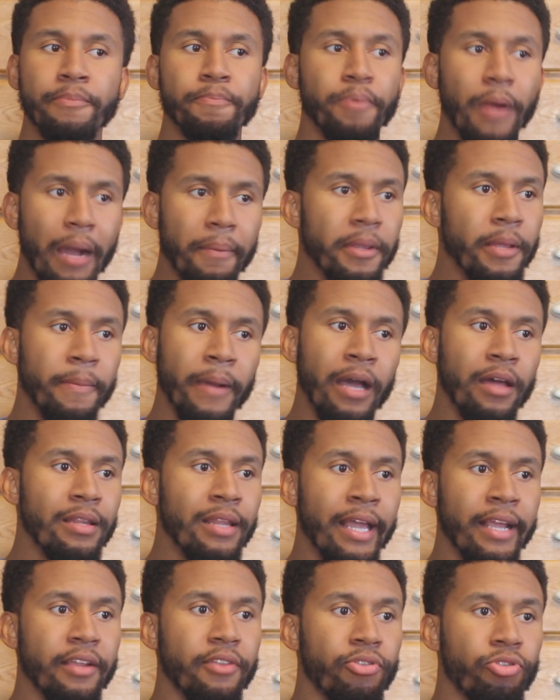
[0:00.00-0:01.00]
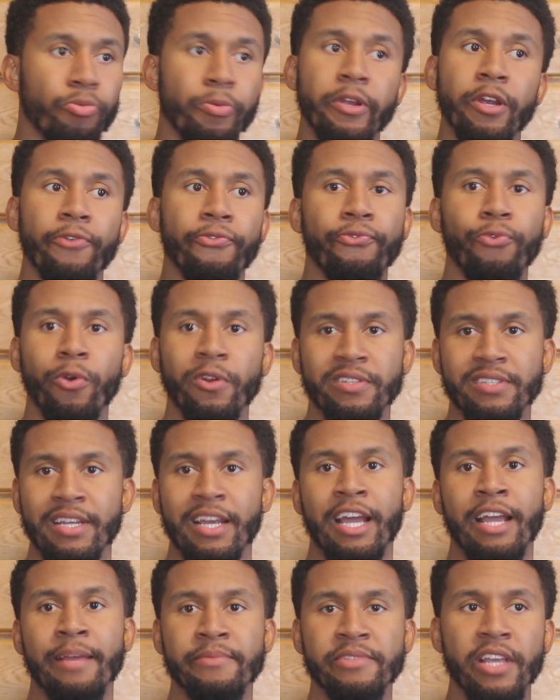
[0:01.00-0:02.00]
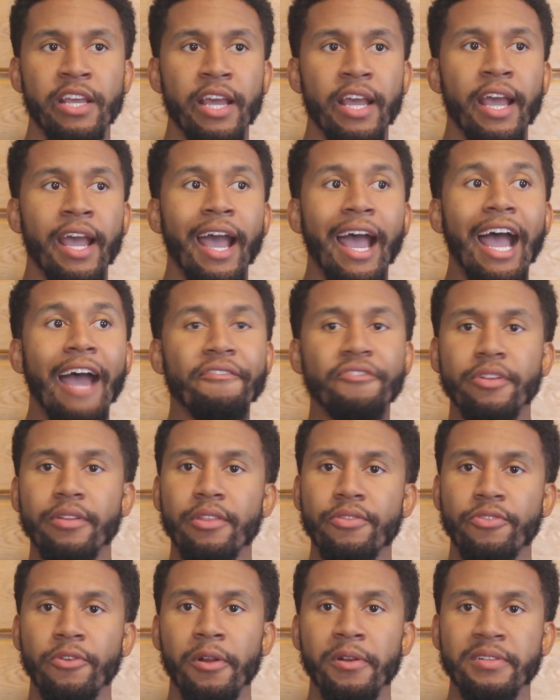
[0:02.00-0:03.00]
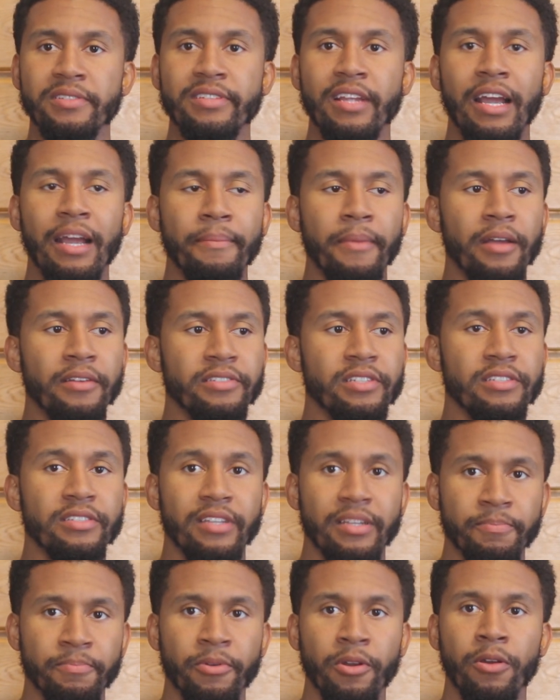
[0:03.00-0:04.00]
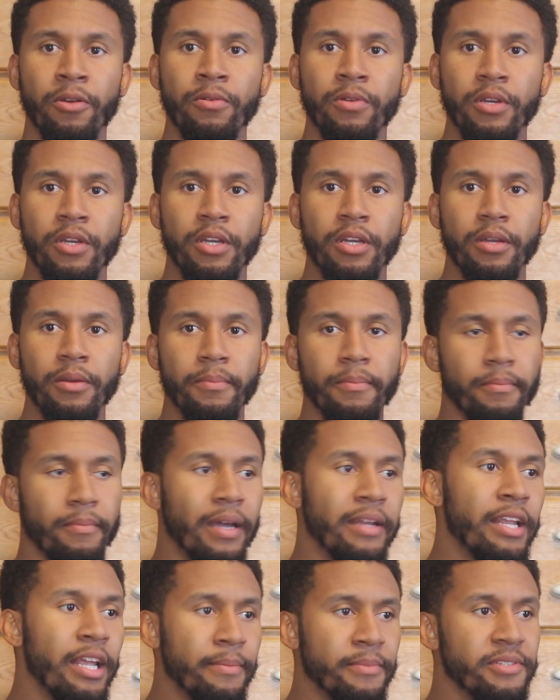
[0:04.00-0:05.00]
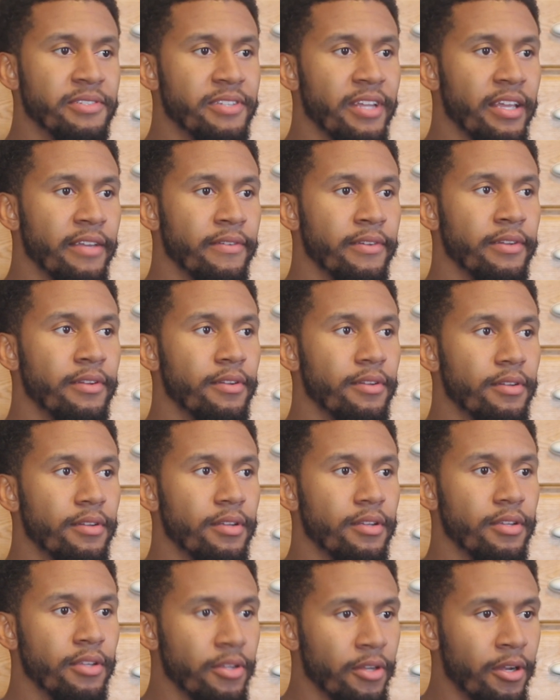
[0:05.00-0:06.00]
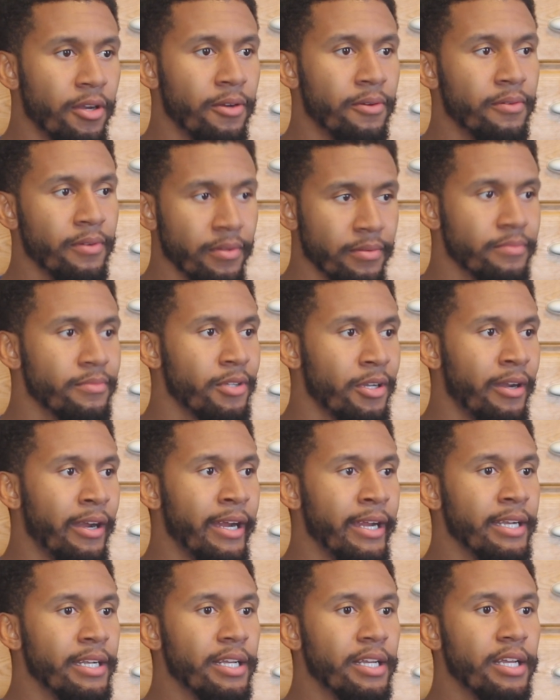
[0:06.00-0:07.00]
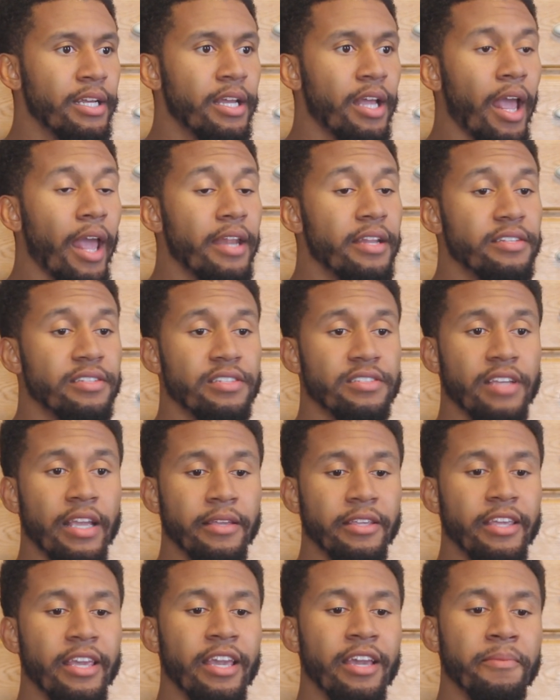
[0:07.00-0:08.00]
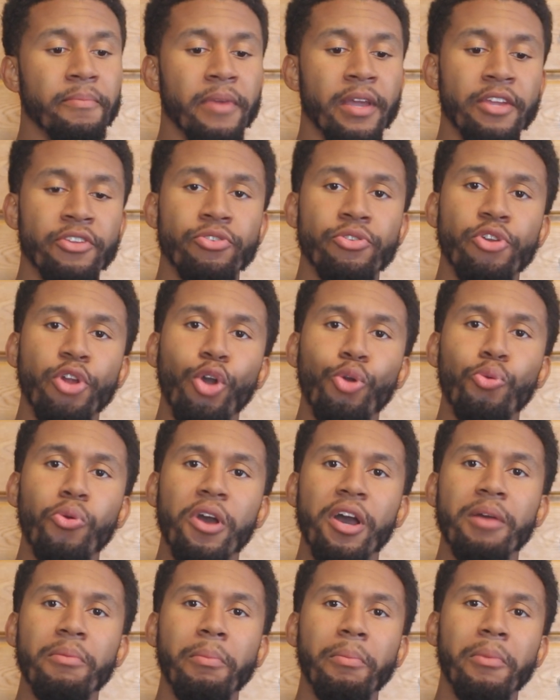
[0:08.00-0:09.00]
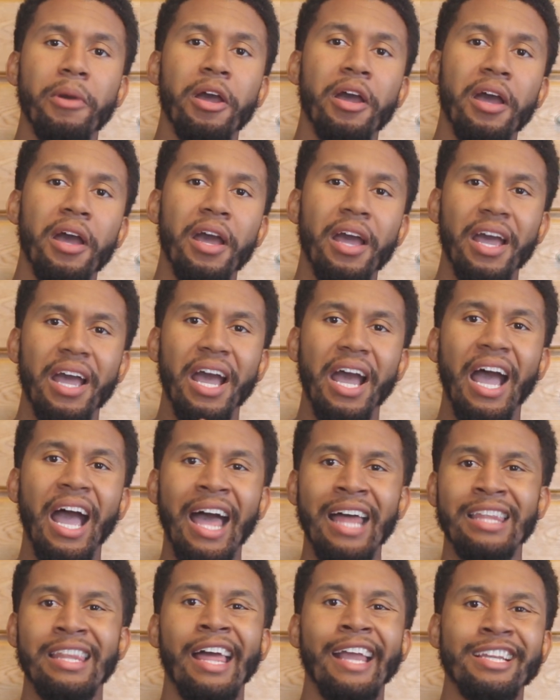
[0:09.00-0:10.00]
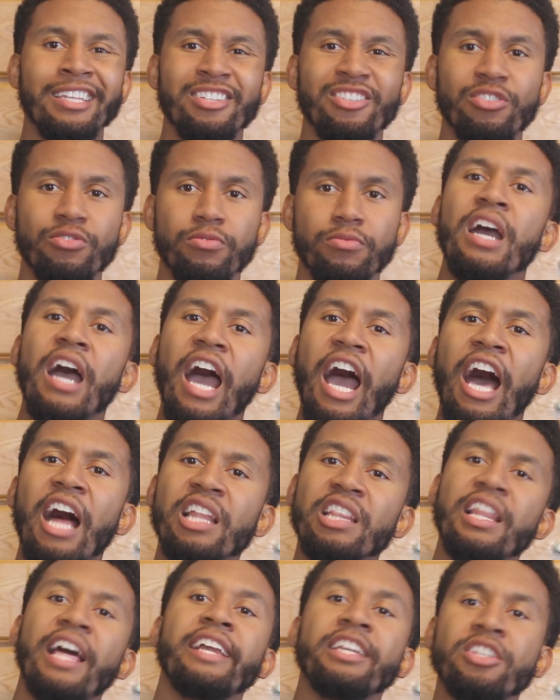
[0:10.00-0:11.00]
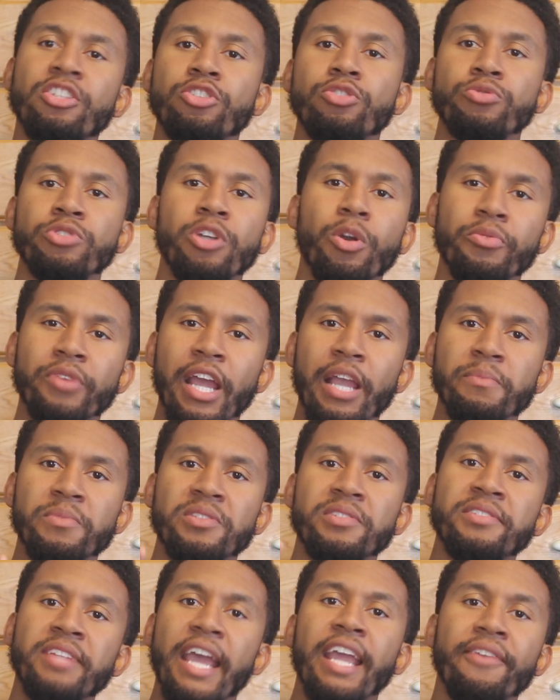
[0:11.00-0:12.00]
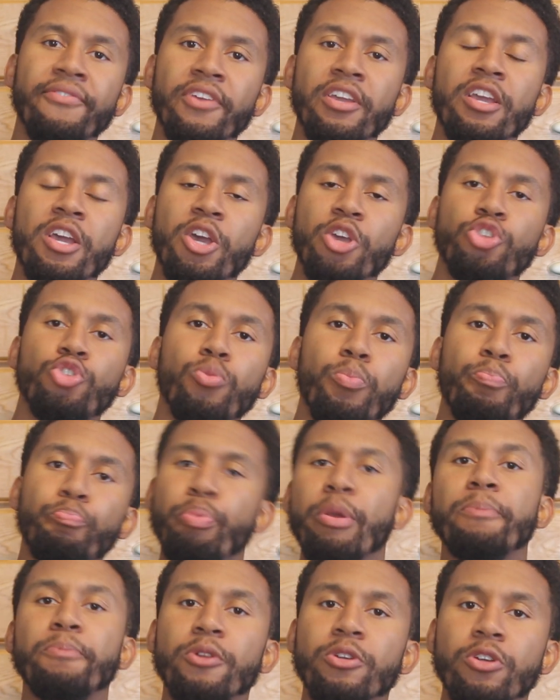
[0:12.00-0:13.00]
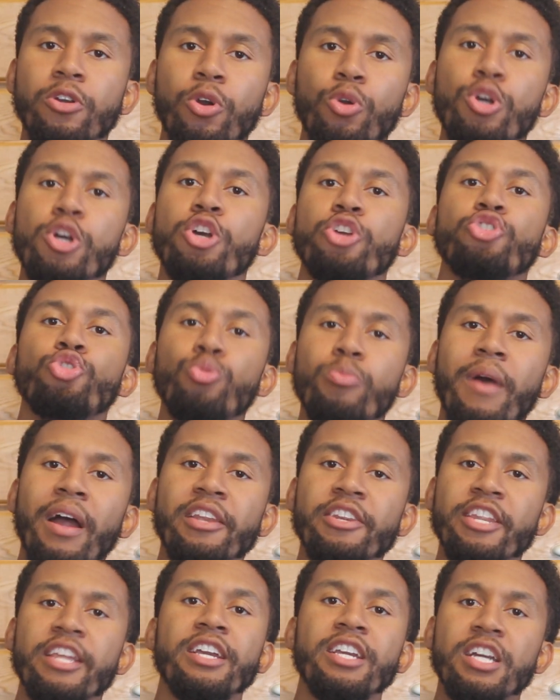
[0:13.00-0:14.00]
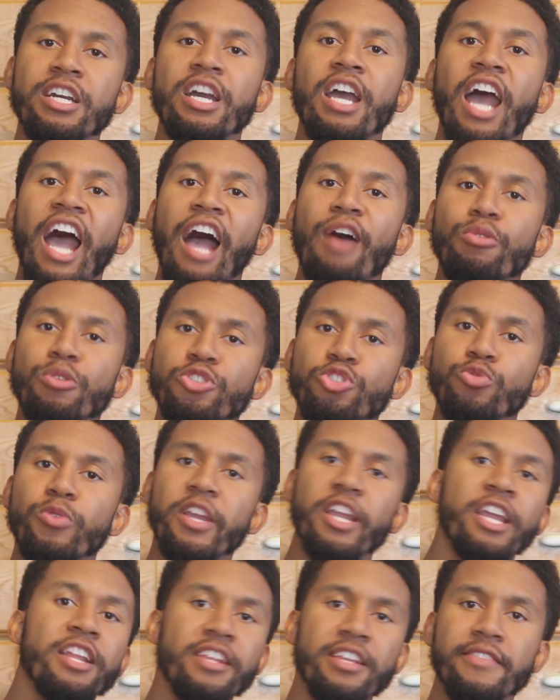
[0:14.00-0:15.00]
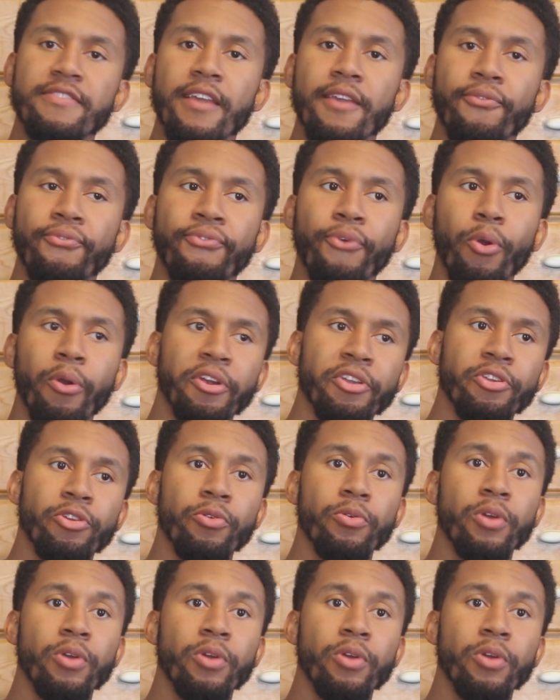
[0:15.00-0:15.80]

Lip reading: probably about like 3 or 4 times. After the 3rd time, I was just like, bro, my name is David, all right? And he's just like, yeah, man, you know what? I like you. I like you. Your name's David. You biblical. You my nigga. I will do anything for you.